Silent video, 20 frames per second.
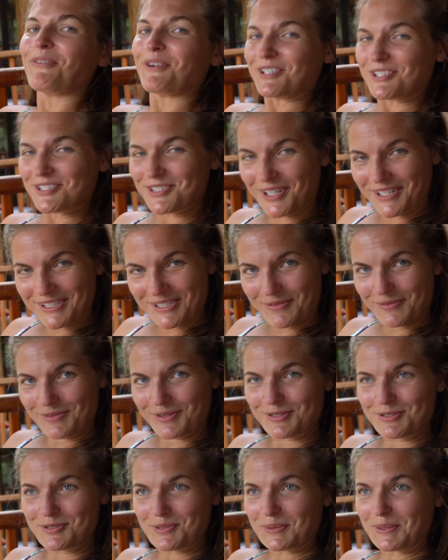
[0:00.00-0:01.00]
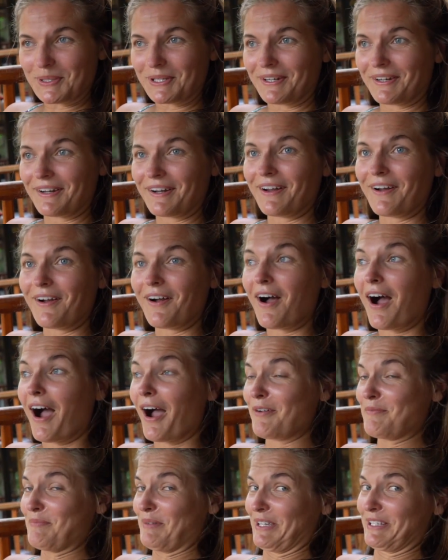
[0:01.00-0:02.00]
We just got done with the tour.
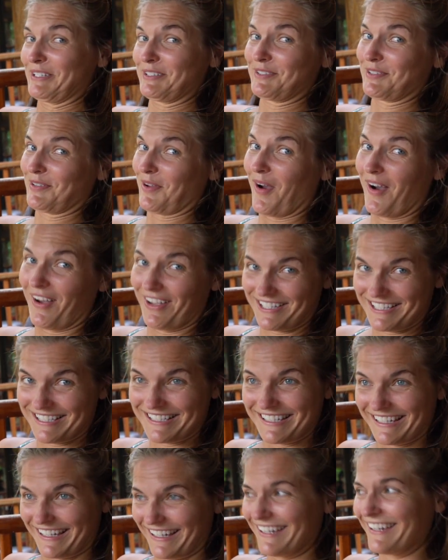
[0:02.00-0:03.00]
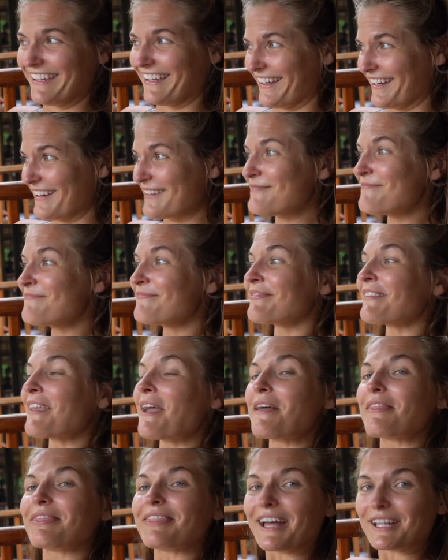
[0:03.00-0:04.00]
I'm exhausted.
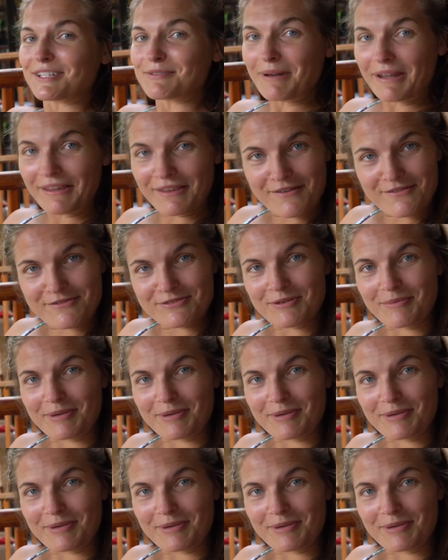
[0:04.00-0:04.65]
That's what I love so